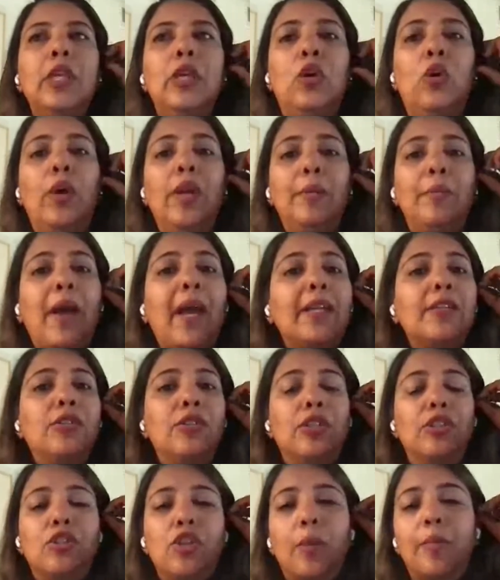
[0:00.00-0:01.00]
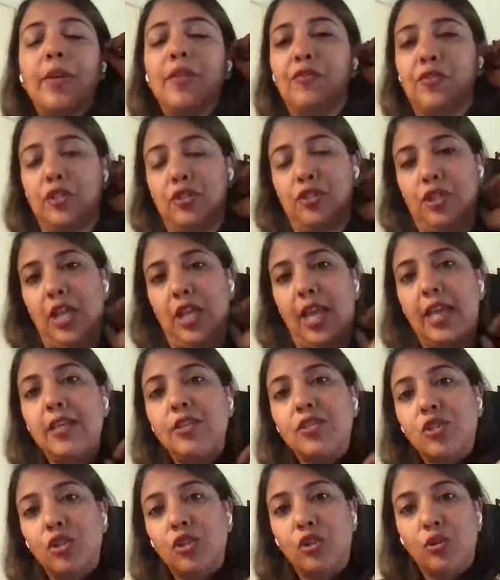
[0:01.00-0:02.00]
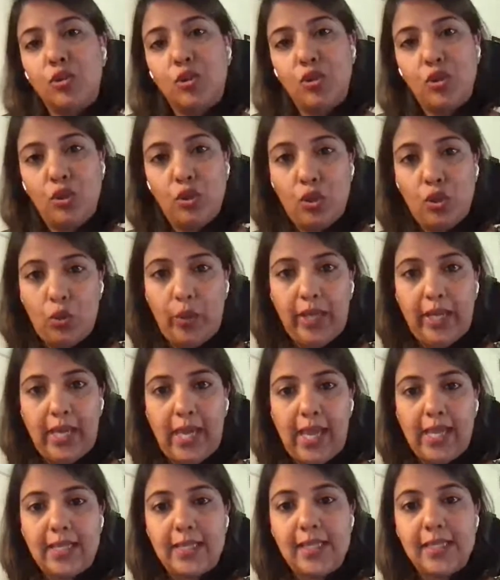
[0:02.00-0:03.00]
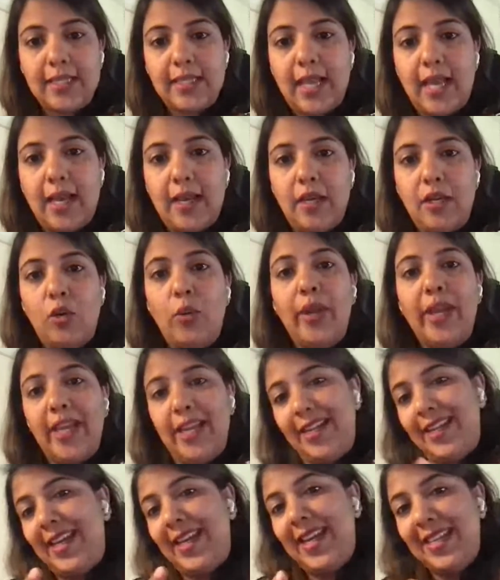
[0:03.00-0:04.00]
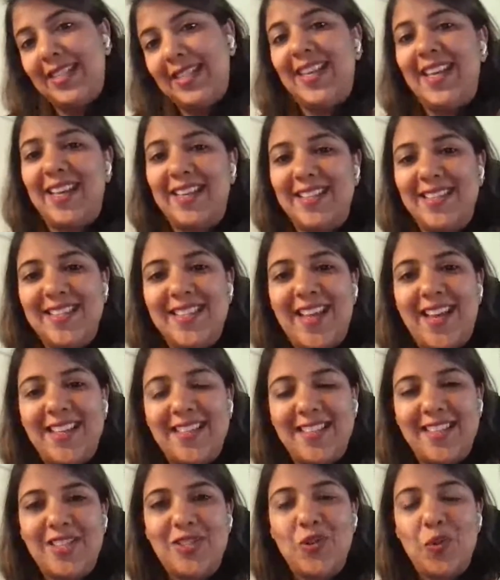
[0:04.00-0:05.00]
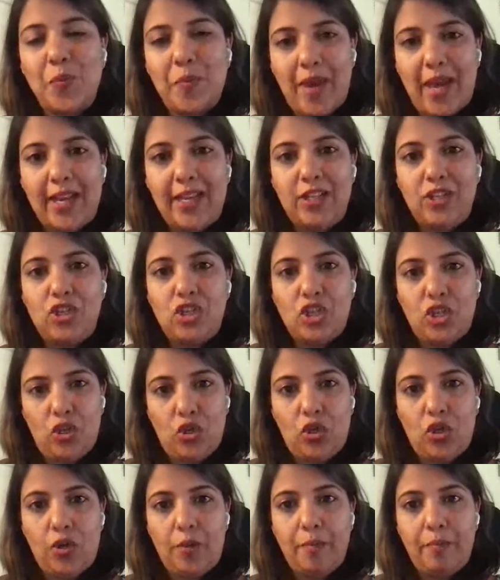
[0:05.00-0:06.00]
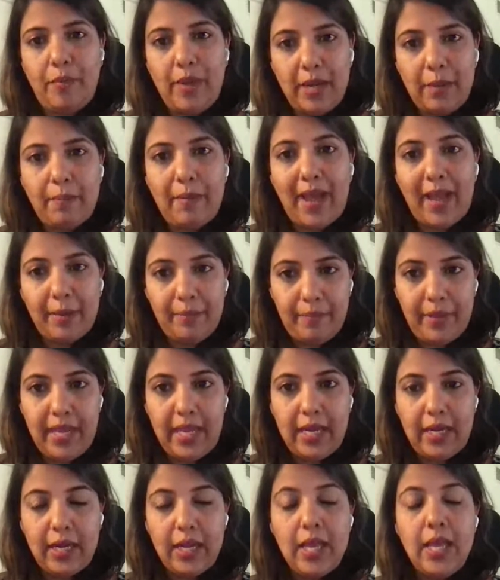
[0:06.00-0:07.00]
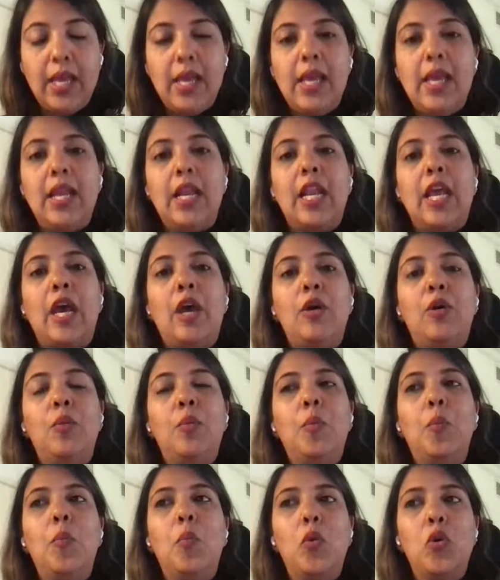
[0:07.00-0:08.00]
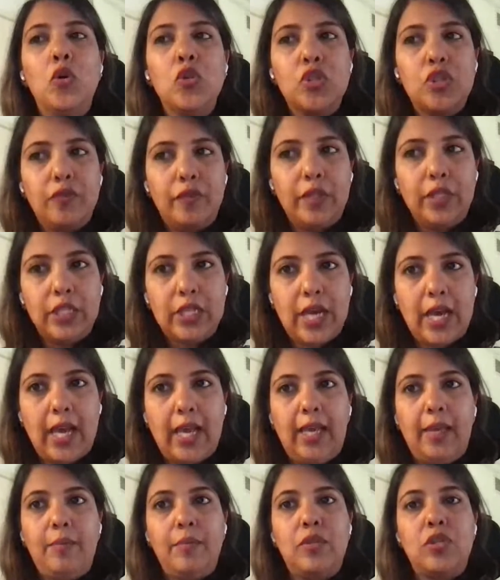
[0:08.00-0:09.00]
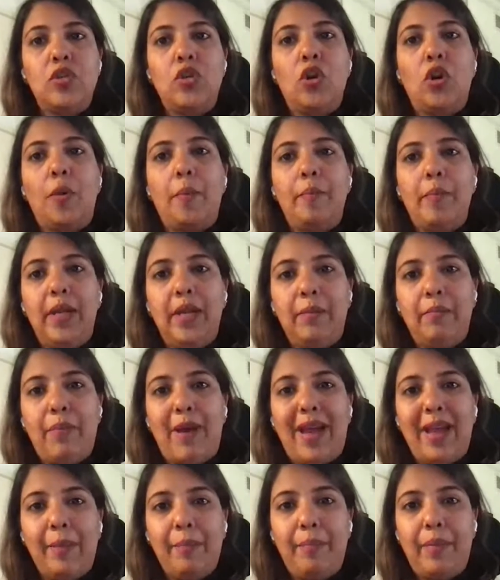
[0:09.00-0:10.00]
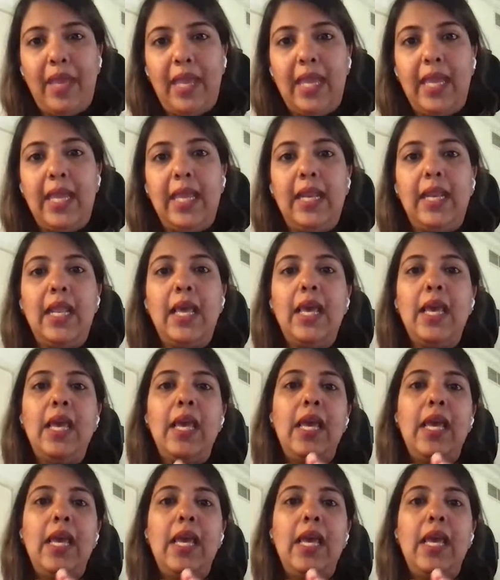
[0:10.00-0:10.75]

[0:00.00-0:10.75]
going back to the topic for today, so two quick and easy exercises to manage your mid back pain. Now, most of the times your mid back pain